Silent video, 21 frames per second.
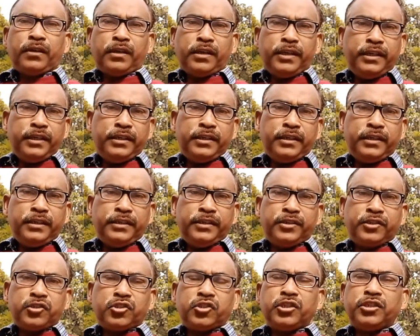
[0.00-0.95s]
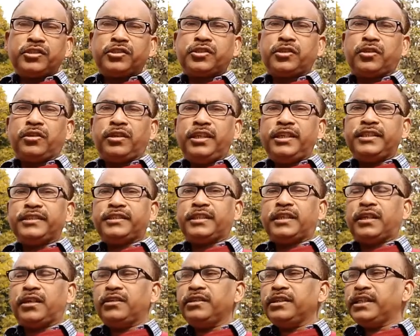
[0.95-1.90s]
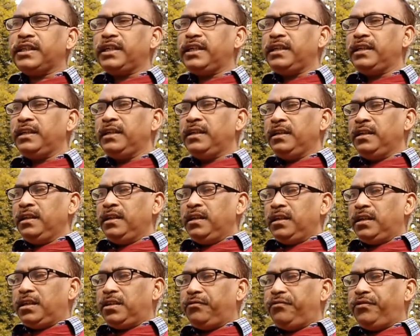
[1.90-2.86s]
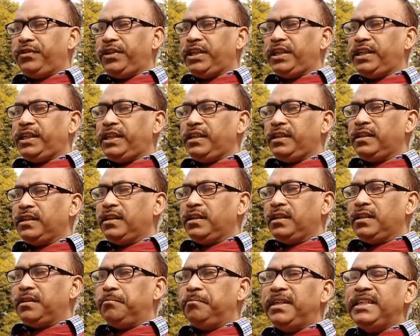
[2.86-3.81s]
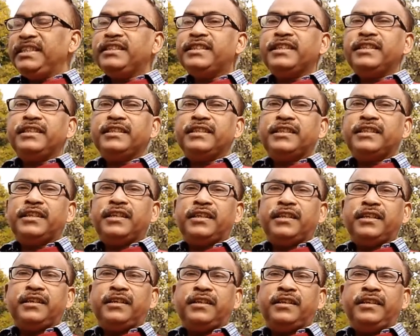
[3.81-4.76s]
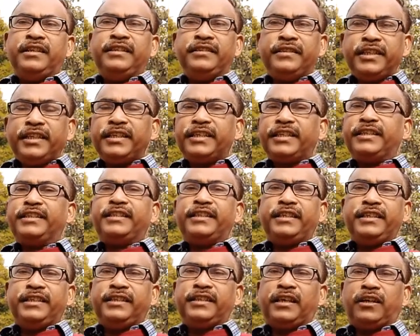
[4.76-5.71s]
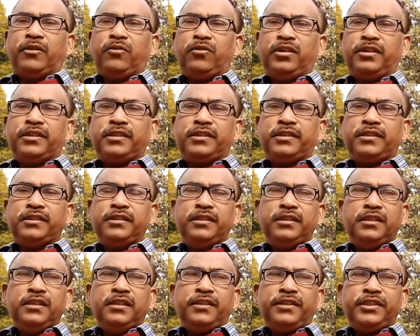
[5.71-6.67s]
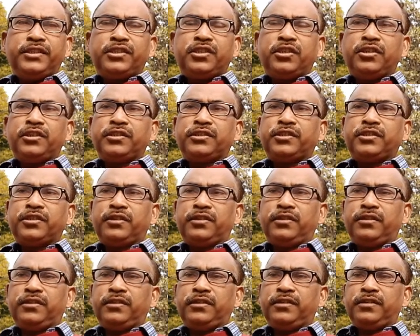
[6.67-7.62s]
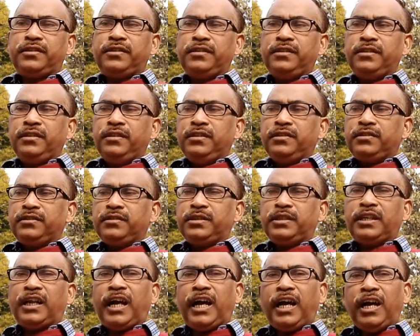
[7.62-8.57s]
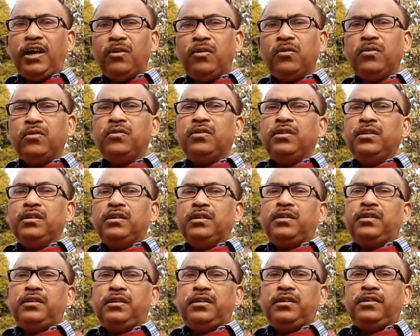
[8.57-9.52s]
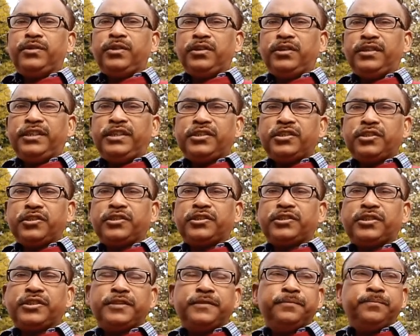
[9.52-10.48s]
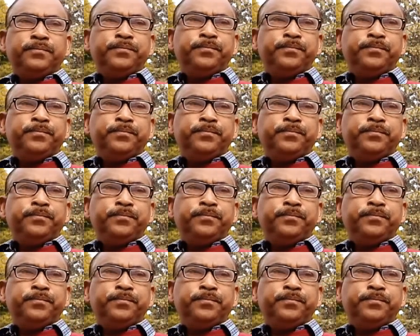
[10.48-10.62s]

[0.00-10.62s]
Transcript: in research, unless and until we maintain integrity in our research, or then how the research